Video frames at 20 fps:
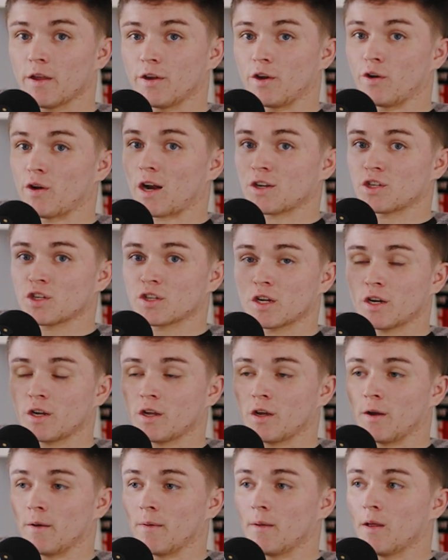You're not just going
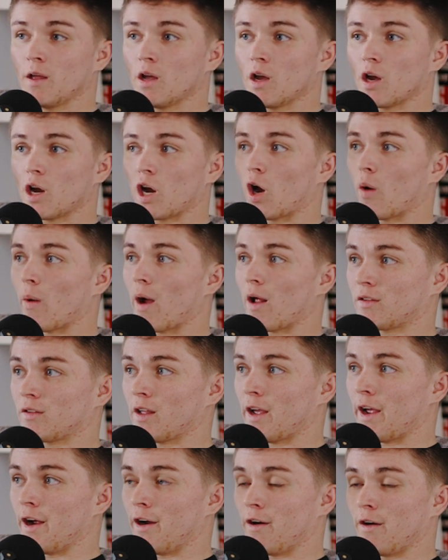to go
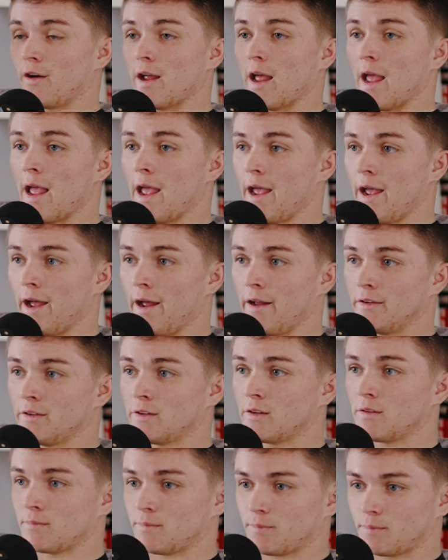there
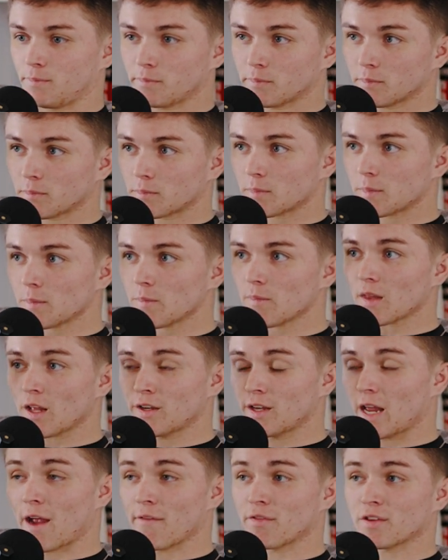and
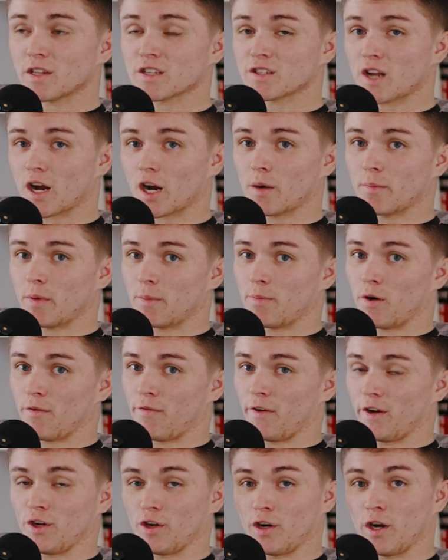everything's not going to be
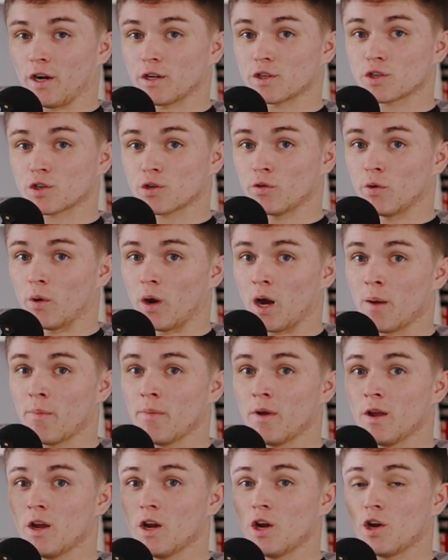perfect. You're going to screw
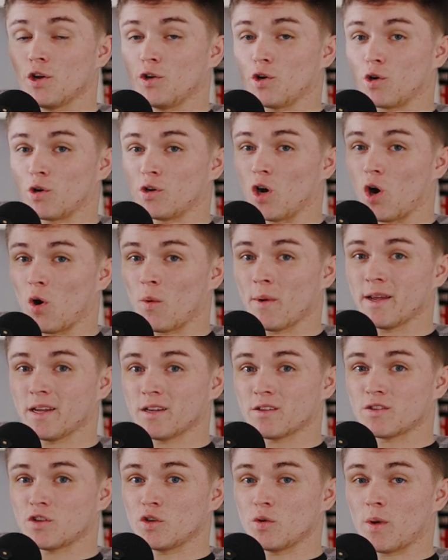up. You're
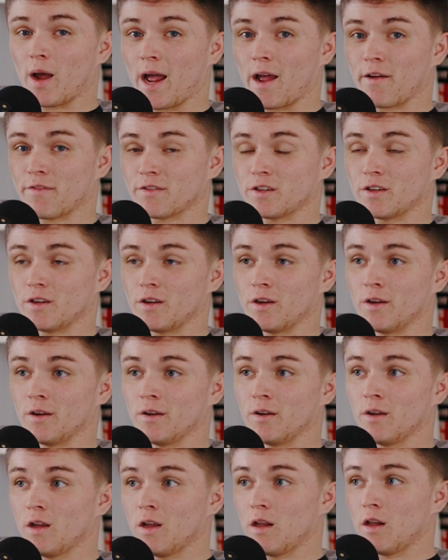going to have
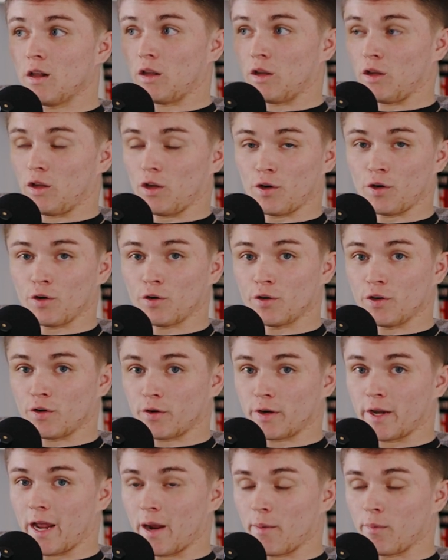to learn
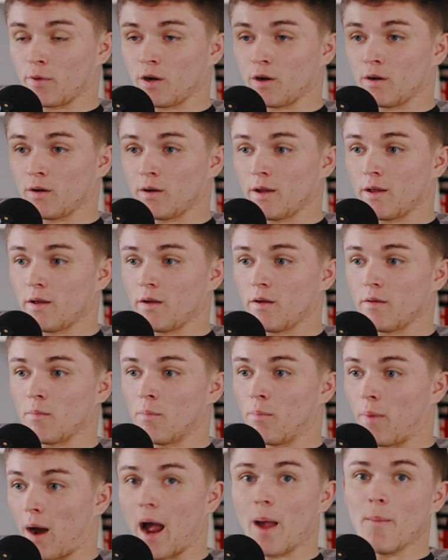your camera
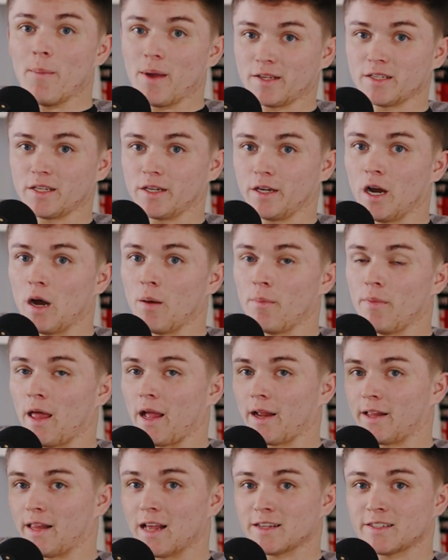by messing up.
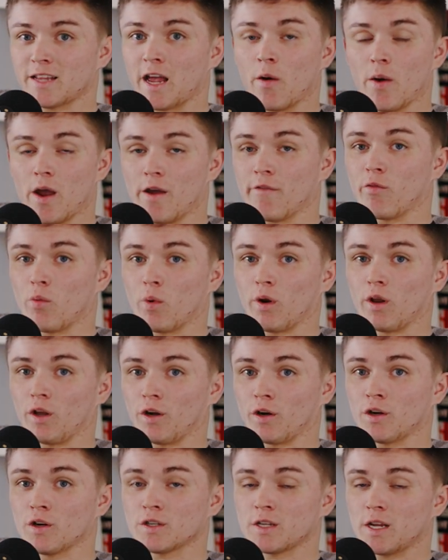That's how everyone
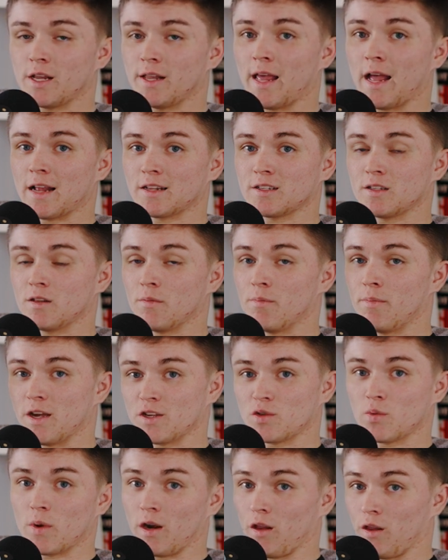learns, and that's the
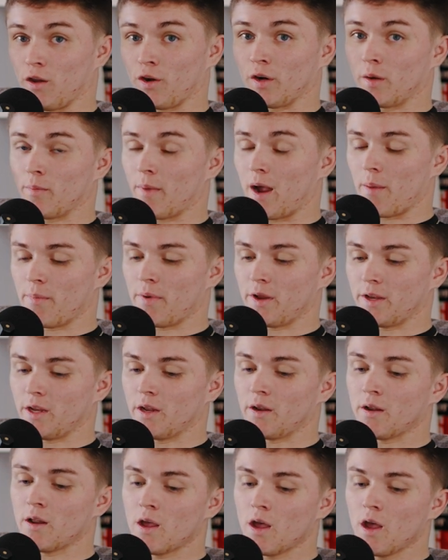best way to learn, in my
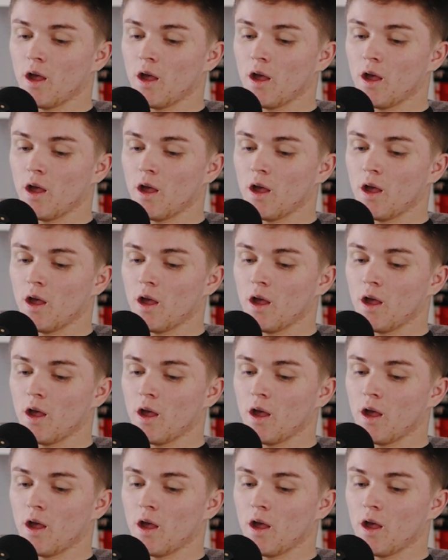opinion.